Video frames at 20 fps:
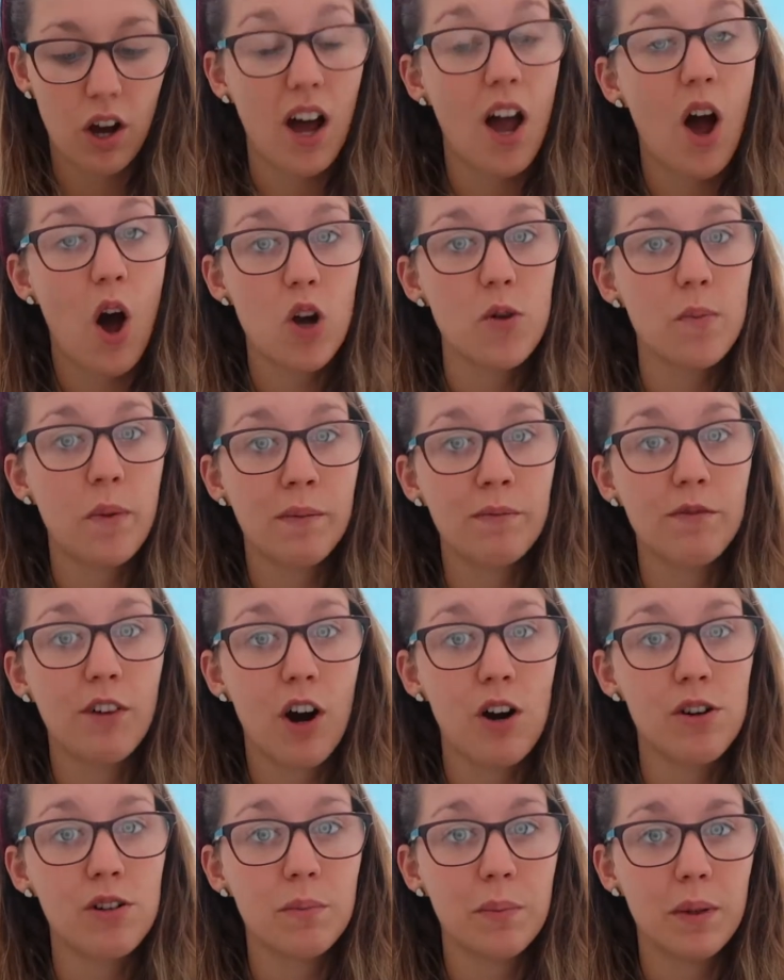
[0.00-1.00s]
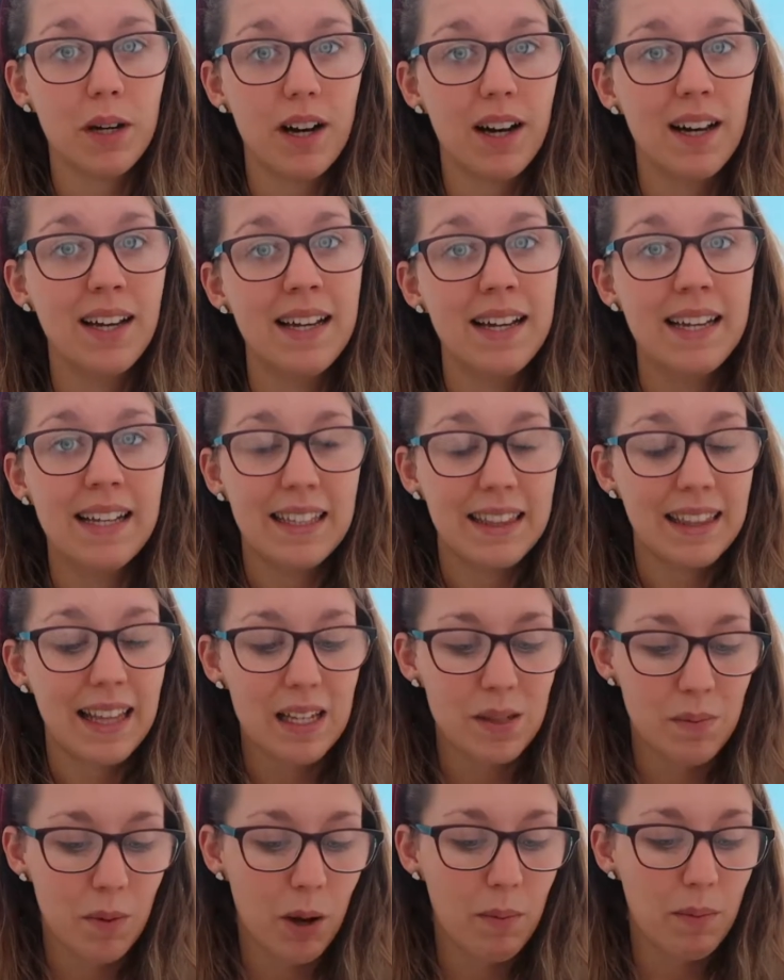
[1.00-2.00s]
I hope I'm wrong but
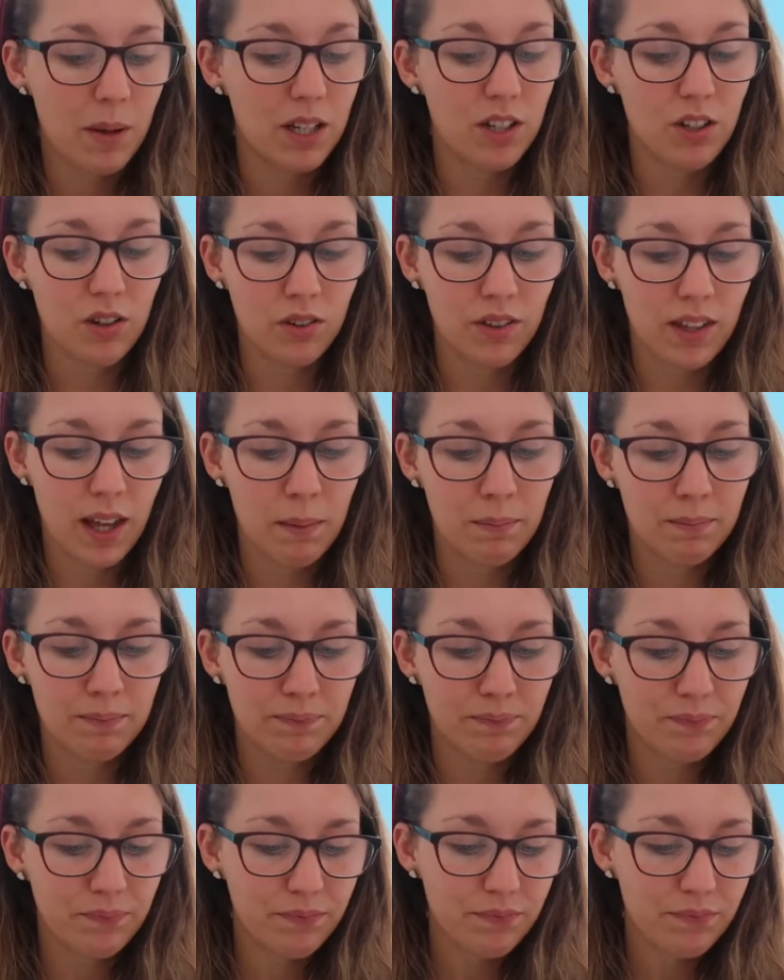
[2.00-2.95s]
that's my opinion on them.